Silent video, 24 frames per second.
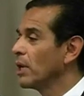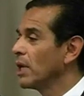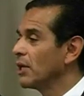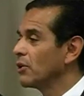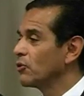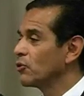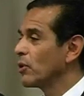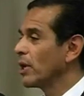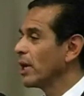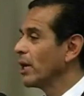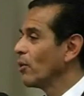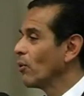we're
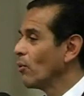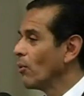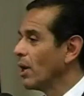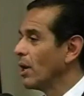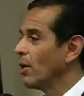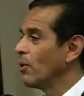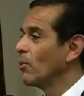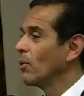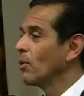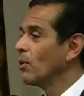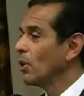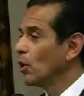not trying to
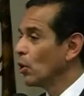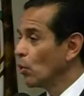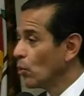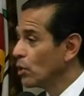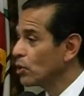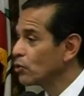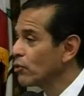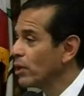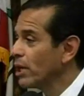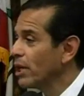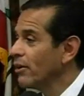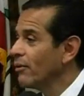wa,
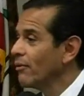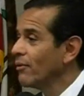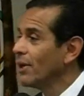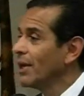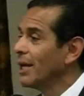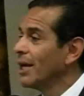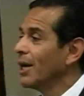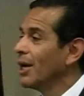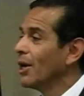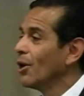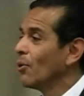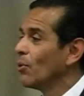we're trying No,
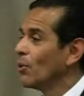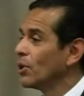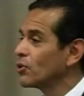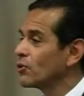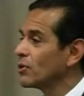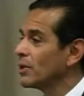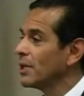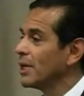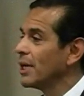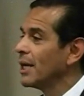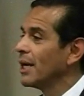but I'm to, we're,